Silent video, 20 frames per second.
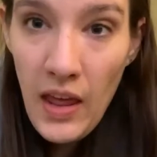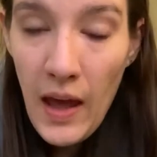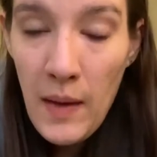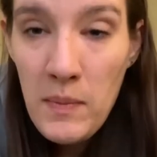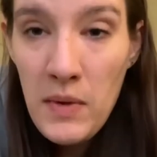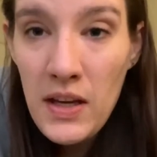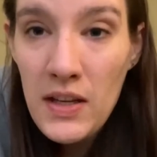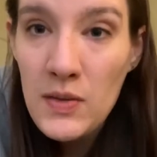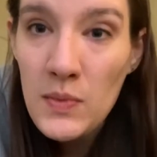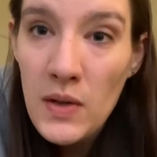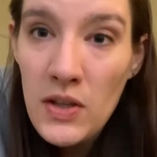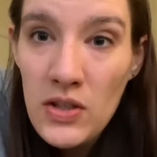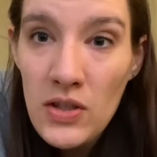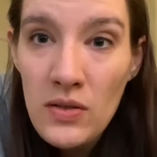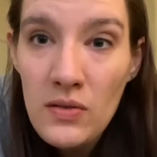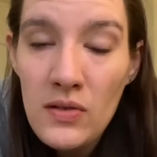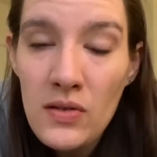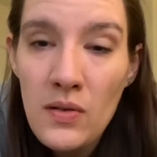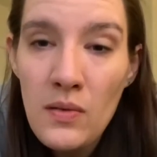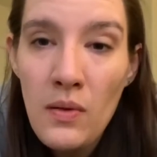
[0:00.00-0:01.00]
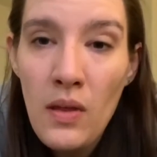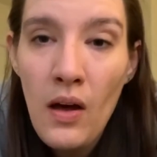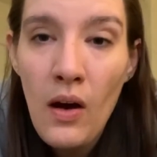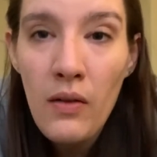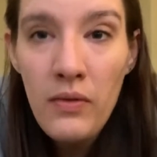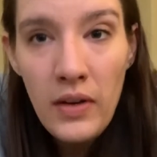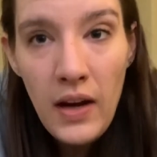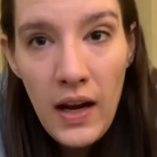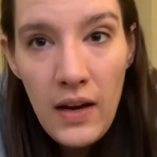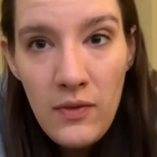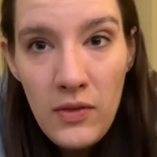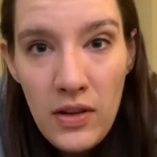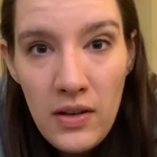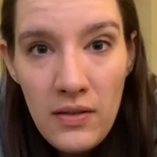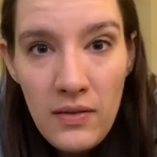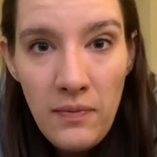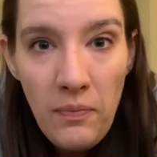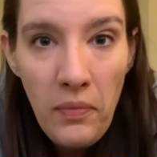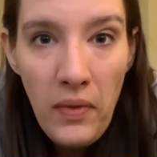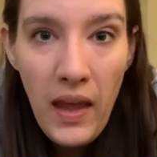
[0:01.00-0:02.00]
I'm gonna switch you to the overhead
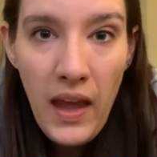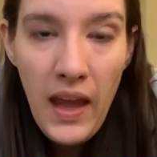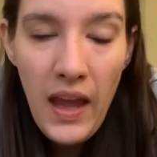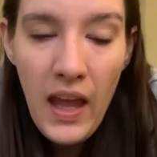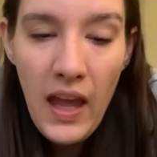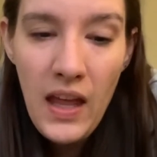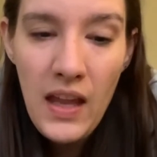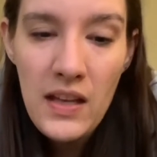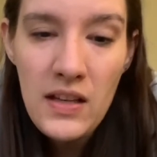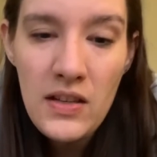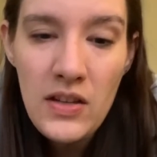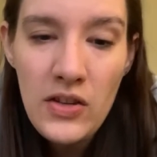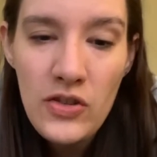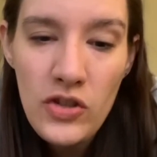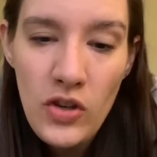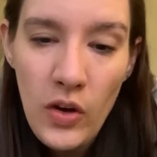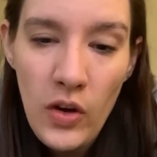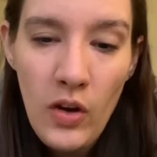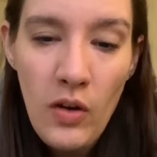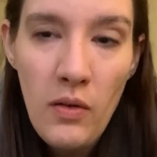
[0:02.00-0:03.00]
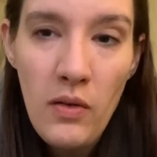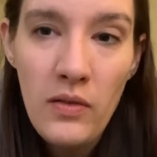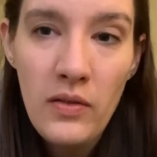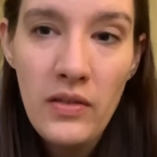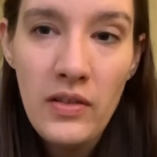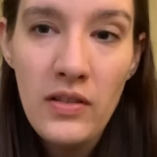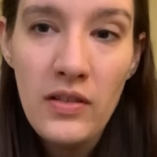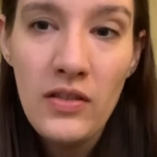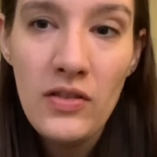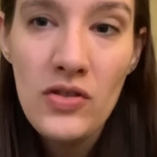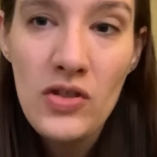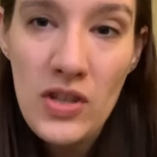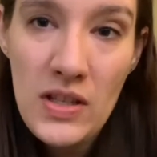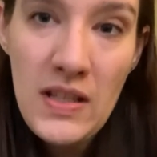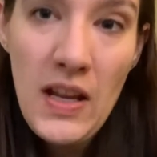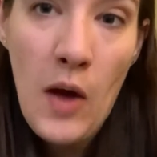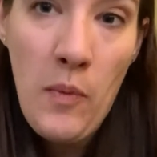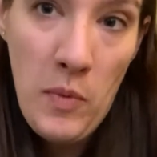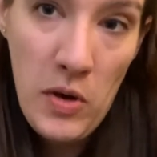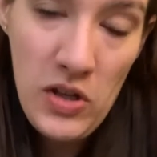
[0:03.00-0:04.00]
view and show you just
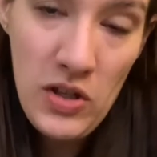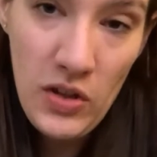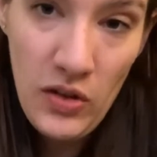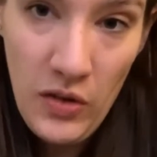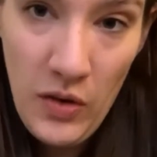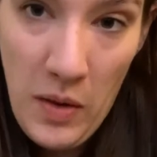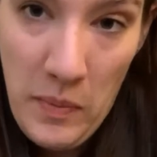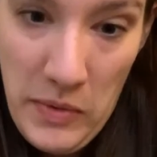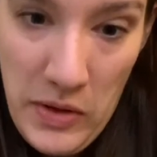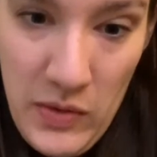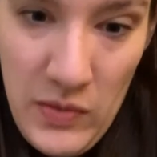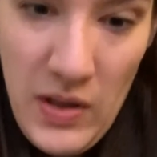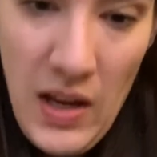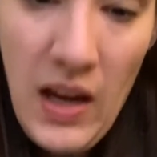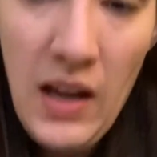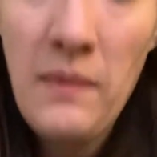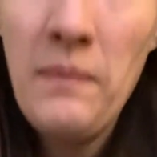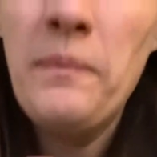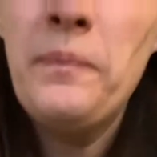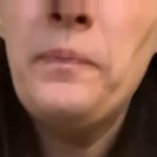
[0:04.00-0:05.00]
how much glue I'm using.